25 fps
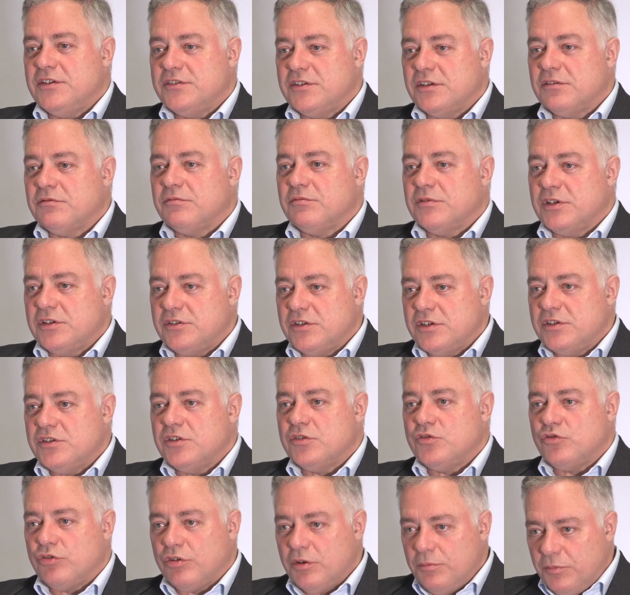is
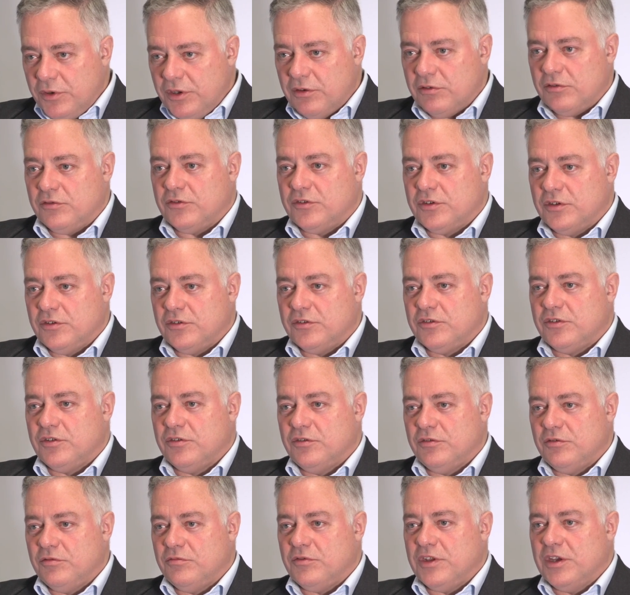a tribute
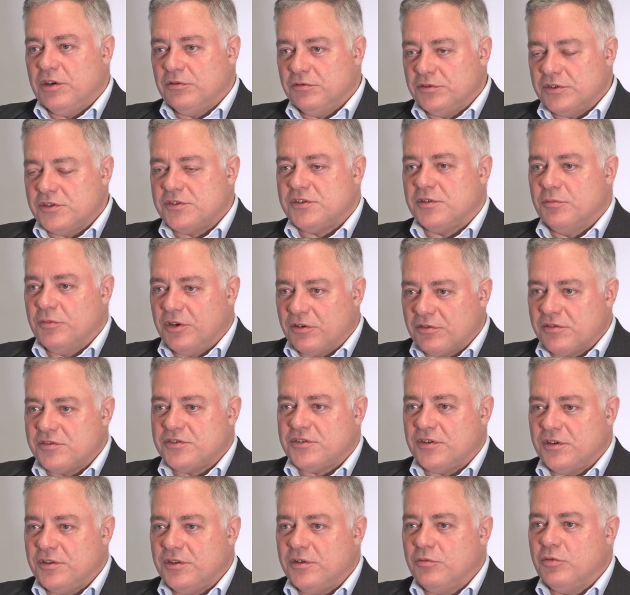to the oldest
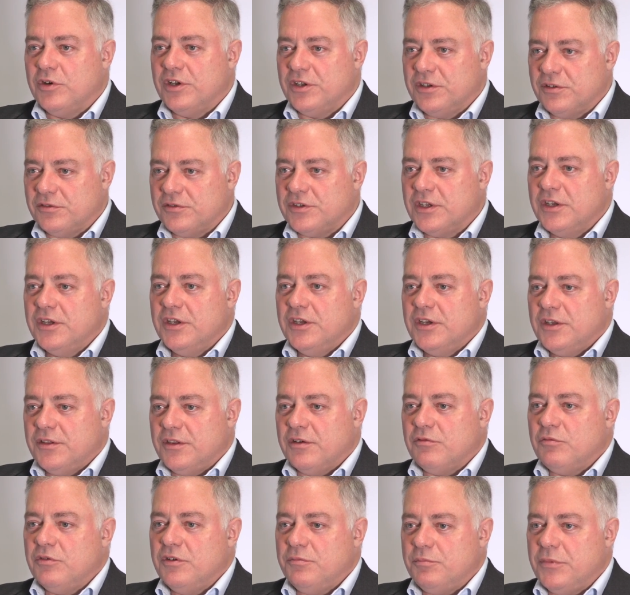democracy in the world
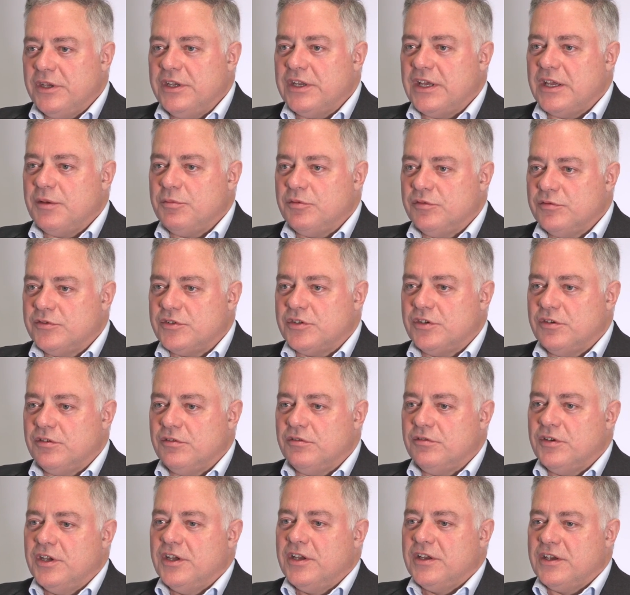that we've been able
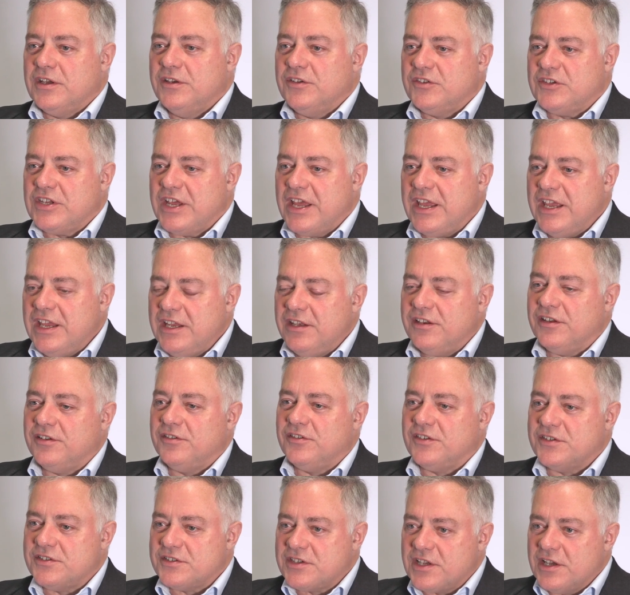to contain and
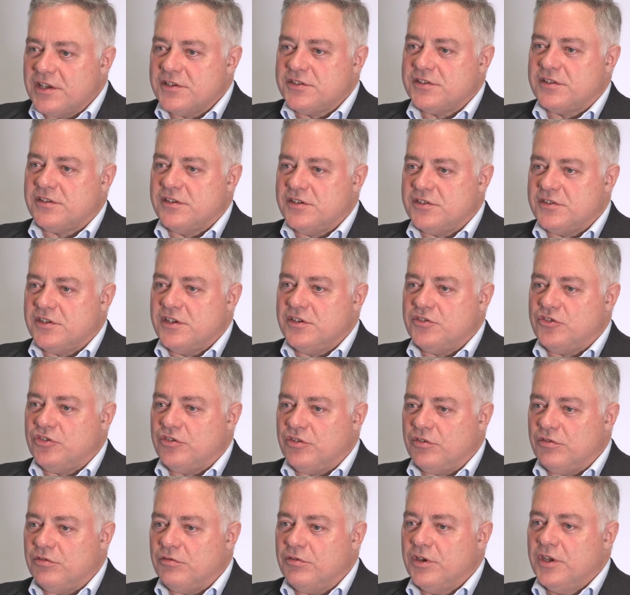discuss this
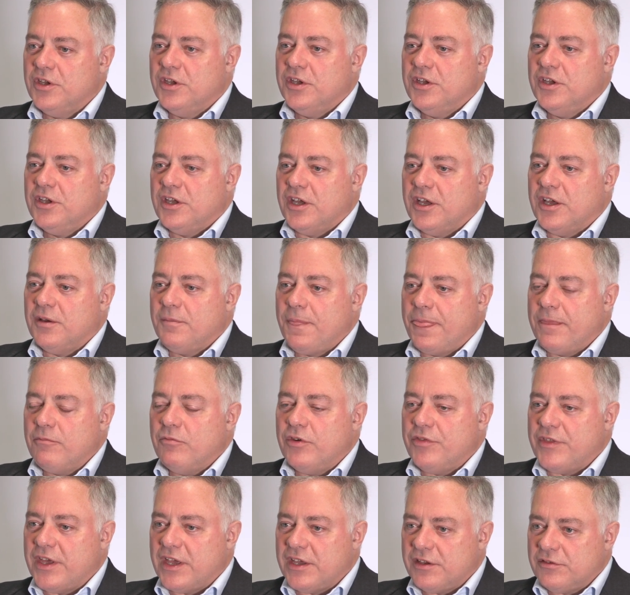issue
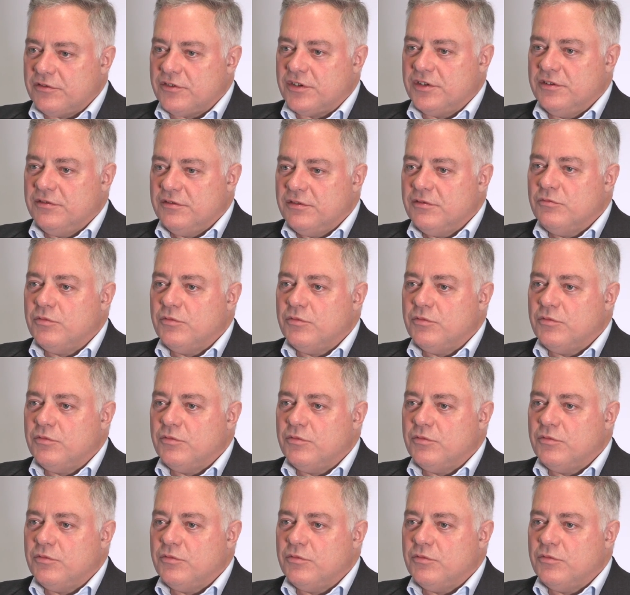without